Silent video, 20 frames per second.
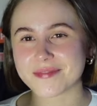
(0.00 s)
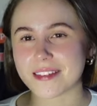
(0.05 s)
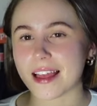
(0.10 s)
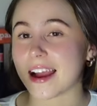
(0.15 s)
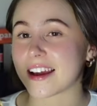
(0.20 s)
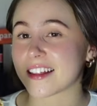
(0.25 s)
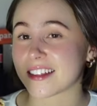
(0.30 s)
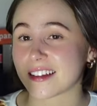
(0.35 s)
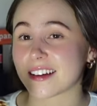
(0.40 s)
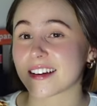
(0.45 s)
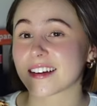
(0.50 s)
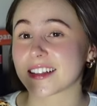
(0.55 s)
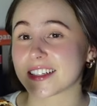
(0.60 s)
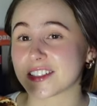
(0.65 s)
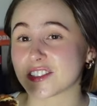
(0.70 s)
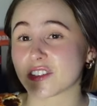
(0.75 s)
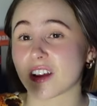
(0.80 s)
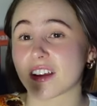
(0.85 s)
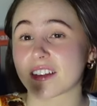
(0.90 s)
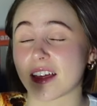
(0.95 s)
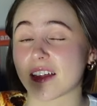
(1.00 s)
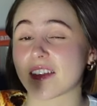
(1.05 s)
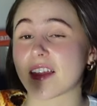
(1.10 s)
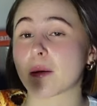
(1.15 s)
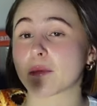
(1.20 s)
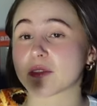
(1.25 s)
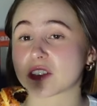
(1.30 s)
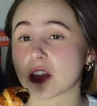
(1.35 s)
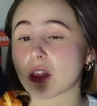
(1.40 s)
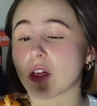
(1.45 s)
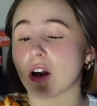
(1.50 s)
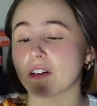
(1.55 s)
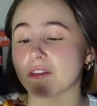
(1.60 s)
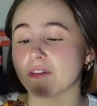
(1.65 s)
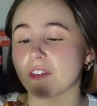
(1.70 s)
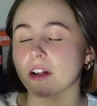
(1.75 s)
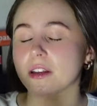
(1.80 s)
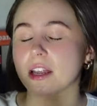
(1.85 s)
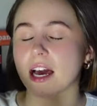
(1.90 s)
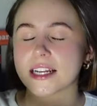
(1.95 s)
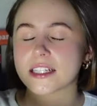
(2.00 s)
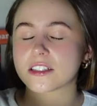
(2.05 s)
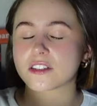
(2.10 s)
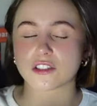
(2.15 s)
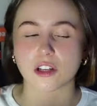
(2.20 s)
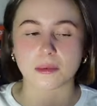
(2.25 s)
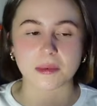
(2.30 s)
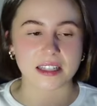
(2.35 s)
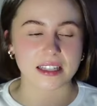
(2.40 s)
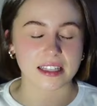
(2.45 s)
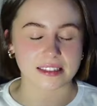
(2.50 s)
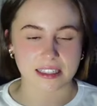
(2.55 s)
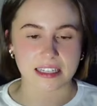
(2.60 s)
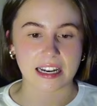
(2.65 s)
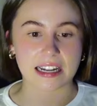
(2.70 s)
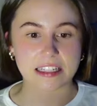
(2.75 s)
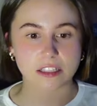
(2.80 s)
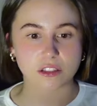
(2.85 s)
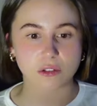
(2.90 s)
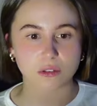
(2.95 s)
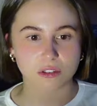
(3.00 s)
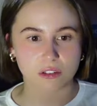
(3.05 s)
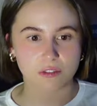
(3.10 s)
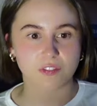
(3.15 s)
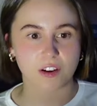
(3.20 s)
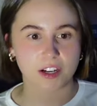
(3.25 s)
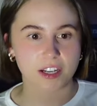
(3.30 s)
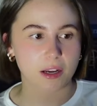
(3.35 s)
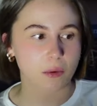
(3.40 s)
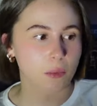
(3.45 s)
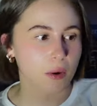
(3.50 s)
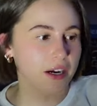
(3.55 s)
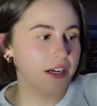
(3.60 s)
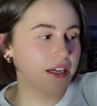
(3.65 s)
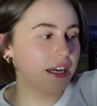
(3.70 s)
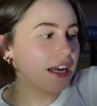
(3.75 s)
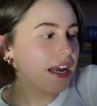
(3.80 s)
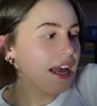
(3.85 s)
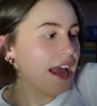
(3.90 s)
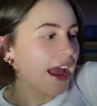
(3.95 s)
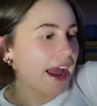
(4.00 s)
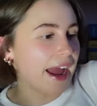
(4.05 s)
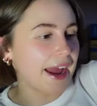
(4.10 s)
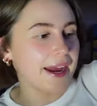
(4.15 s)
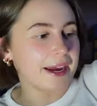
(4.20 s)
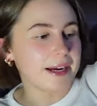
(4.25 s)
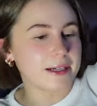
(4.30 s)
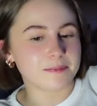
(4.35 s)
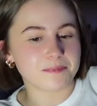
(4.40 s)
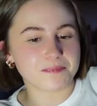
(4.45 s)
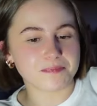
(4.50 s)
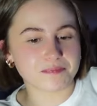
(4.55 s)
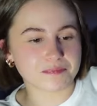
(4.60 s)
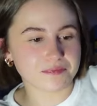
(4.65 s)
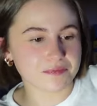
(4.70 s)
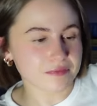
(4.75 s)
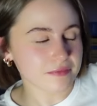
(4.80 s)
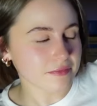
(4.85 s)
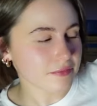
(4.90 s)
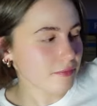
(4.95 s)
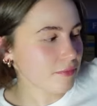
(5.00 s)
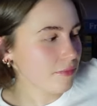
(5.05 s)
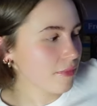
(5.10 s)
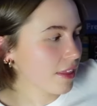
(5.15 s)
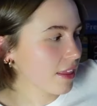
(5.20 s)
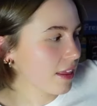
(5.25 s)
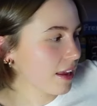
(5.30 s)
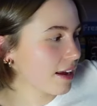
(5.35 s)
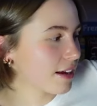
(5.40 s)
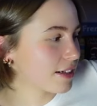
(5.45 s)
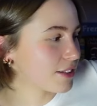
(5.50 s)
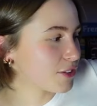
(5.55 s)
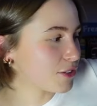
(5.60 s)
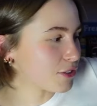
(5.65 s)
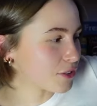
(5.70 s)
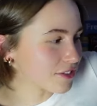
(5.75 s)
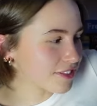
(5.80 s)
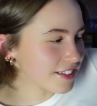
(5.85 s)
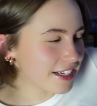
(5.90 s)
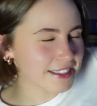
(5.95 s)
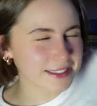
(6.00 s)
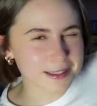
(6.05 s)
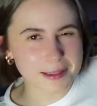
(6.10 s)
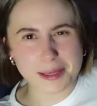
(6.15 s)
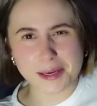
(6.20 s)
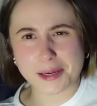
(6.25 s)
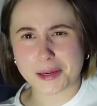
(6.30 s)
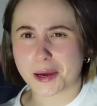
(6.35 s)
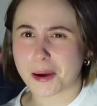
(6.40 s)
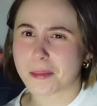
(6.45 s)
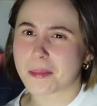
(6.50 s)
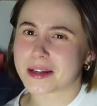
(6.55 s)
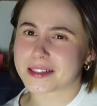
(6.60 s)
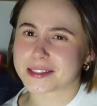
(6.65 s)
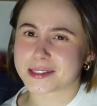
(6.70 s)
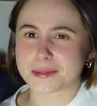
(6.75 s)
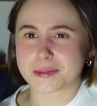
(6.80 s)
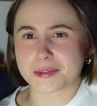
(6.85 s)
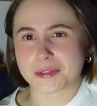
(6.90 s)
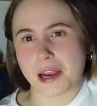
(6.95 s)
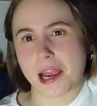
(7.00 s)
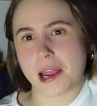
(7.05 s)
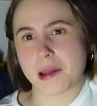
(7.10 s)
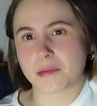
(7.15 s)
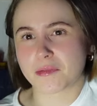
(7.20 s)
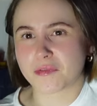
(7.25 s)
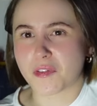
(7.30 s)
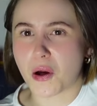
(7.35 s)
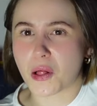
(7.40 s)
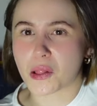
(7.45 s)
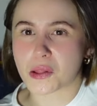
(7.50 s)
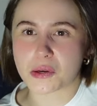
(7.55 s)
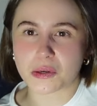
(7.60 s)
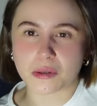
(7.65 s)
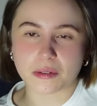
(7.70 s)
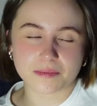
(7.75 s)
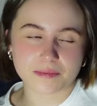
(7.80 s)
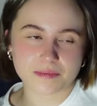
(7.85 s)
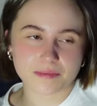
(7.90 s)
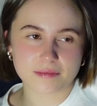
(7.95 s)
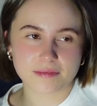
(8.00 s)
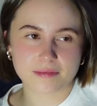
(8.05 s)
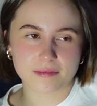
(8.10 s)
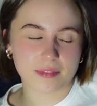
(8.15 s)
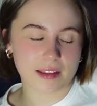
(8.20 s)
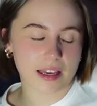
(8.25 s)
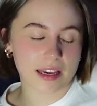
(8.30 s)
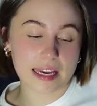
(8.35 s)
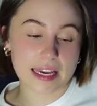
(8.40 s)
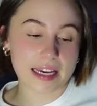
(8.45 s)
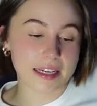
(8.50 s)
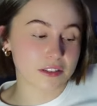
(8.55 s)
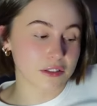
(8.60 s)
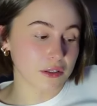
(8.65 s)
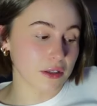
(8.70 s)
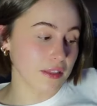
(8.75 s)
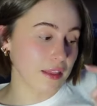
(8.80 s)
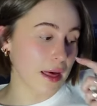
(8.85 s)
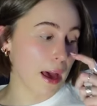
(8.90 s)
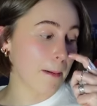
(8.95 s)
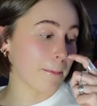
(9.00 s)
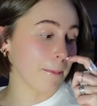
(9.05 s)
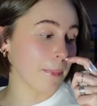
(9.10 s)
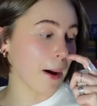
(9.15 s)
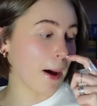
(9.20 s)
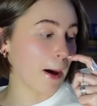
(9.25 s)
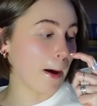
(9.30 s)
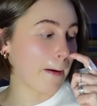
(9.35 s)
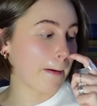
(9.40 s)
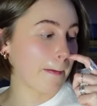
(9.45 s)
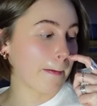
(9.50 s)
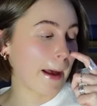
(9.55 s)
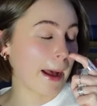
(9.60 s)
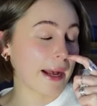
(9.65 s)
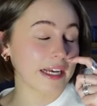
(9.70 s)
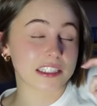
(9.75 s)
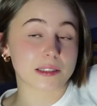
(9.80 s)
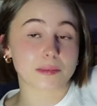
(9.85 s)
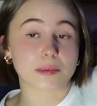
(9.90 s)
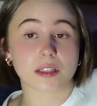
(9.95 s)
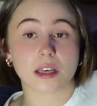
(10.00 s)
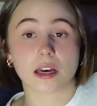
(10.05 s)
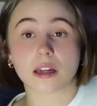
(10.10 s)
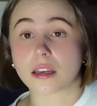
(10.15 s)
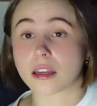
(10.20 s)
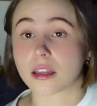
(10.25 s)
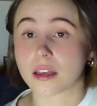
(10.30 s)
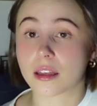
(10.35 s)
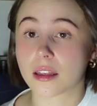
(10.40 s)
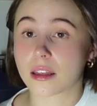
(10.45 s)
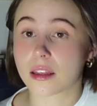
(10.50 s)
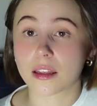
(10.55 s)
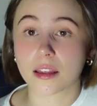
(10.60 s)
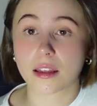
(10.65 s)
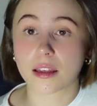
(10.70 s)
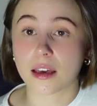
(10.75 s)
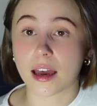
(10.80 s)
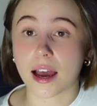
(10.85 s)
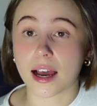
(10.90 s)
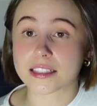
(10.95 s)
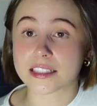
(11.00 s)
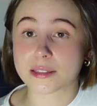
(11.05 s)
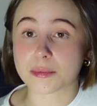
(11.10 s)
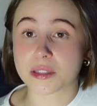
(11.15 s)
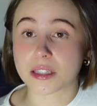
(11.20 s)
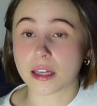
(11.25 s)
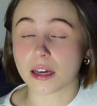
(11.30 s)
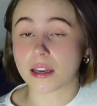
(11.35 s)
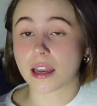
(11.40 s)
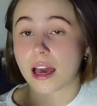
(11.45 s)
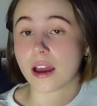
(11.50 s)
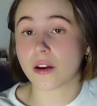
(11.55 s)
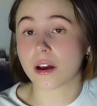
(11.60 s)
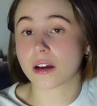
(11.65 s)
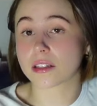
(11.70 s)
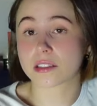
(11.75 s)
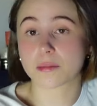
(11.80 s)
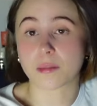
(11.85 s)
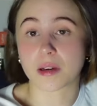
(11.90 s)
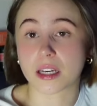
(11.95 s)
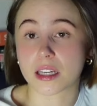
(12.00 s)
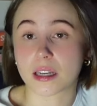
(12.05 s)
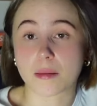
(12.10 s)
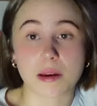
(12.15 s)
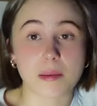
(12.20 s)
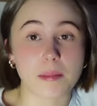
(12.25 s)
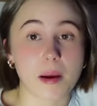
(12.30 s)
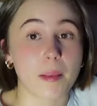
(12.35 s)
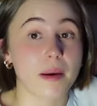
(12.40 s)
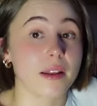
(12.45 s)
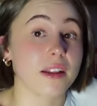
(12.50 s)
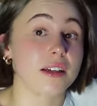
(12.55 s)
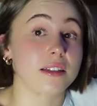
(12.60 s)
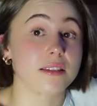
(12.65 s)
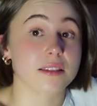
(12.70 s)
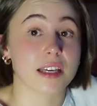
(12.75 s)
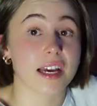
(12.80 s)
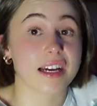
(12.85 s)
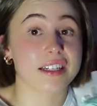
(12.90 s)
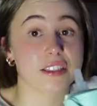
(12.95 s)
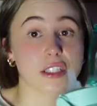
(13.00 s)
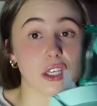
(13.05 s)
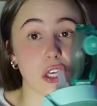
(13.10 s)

I thoroughly enjoyed that. That was a lot of fun. I need to stop eating this and I need to go to fucking work. Don't forget to like, comment, subscribe, follow. I hate doing that, but it has to be done. How else am I going to make my millions, guys?